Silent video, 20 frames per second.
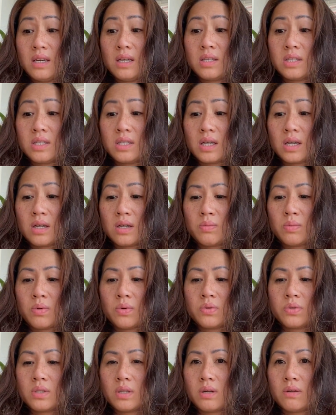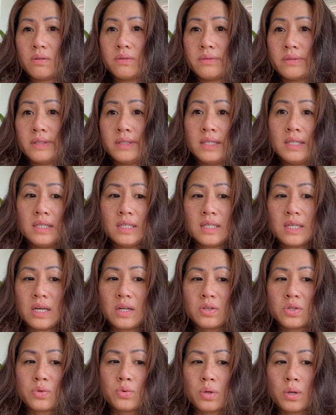It's terrible. So you
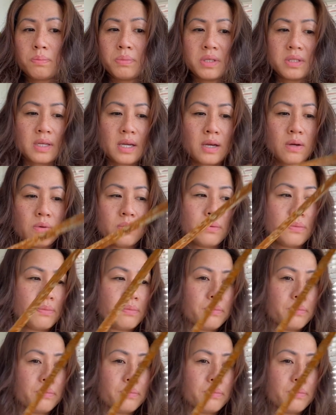got to scrub this out.